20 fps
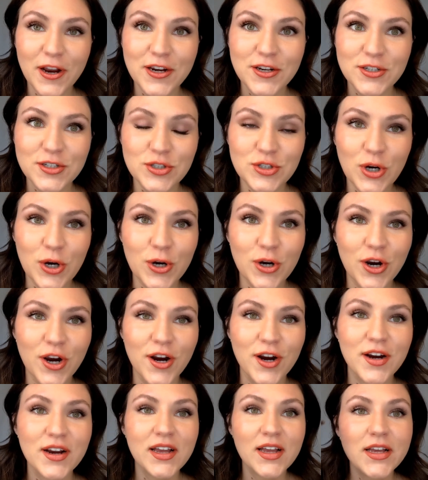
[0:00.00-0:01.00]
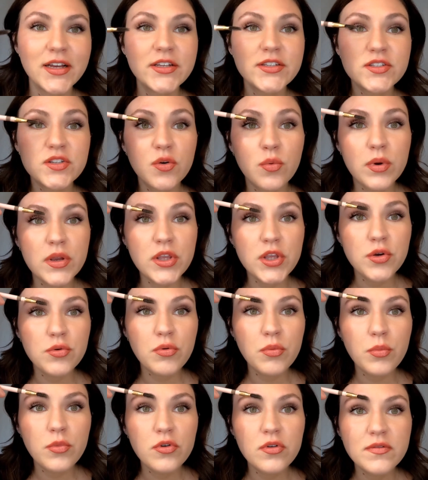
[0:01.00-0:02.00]
and darker. So when you
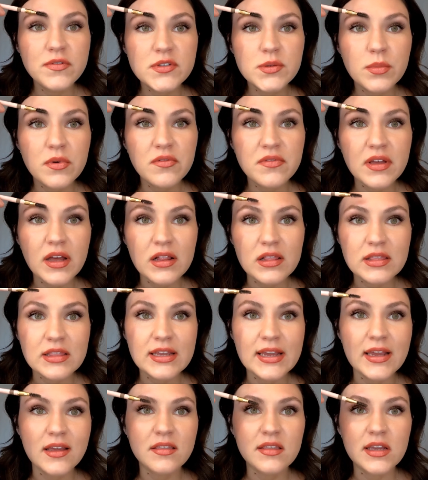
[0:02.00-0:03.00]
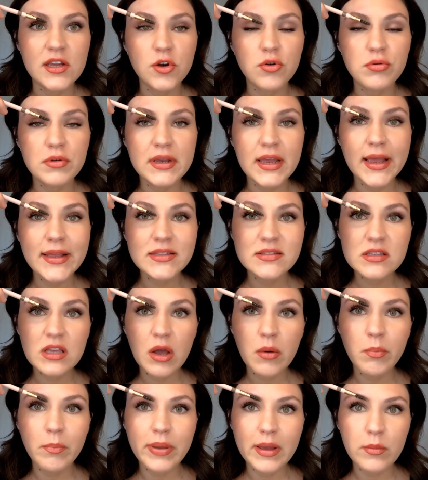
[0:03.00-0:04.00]
remove some of that length, it creates
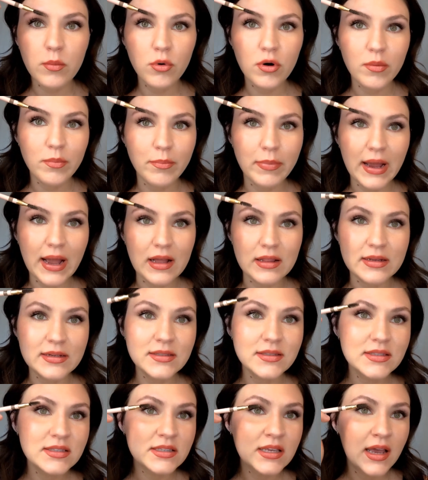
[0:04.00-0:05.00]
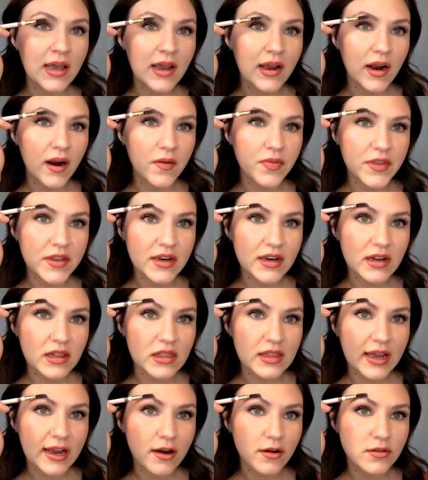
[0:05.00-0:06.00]
a bit more balance and then it
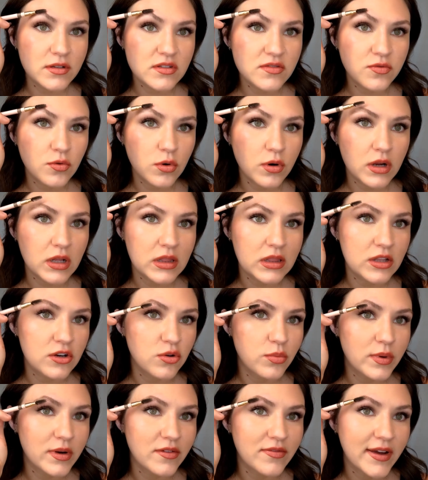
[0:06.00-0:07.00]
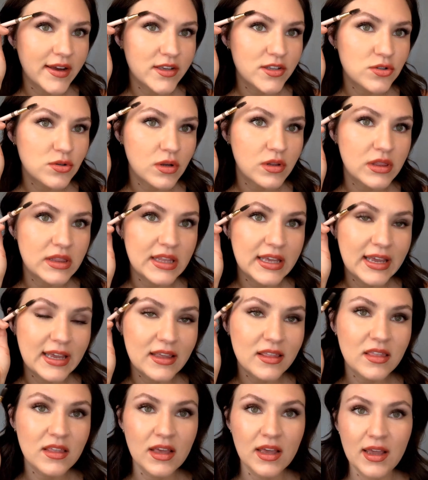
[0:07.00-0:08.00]
allows for a little bit of extra
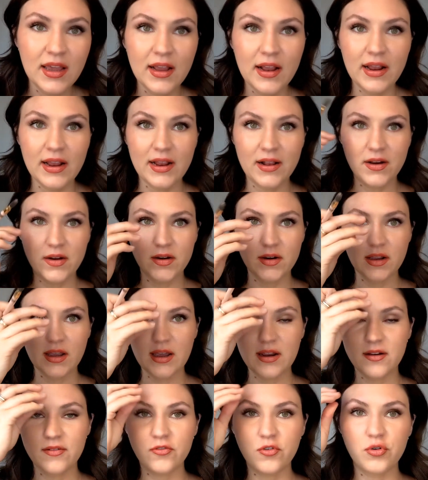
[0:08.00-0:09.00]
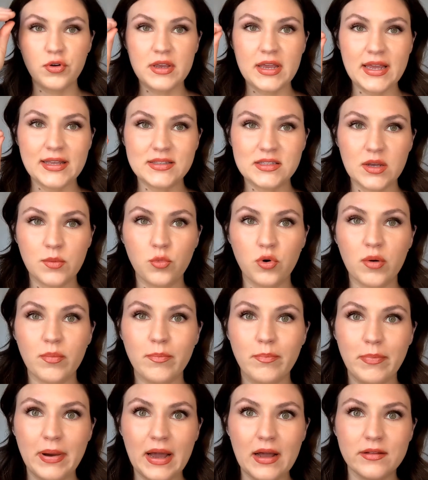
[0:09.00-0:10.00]
length and kind of creates a more
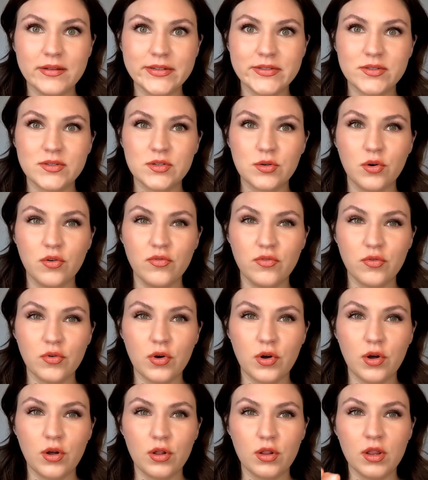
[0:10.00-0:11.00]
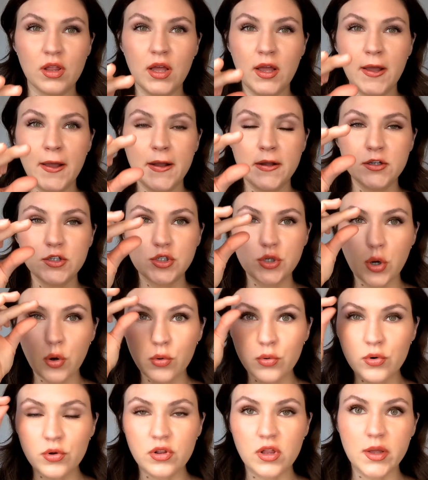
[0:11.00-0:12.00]
balanced overall
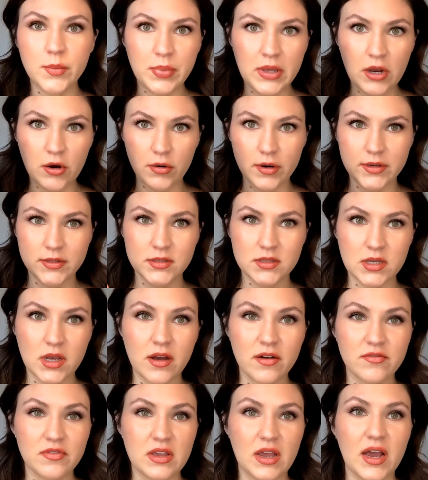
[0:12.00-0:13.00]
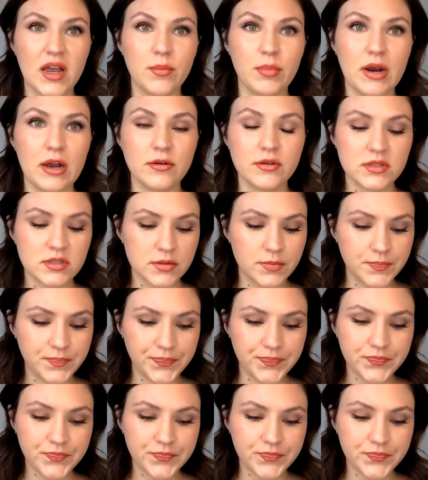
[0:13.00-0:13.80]
tonal appearance of the eyebrows.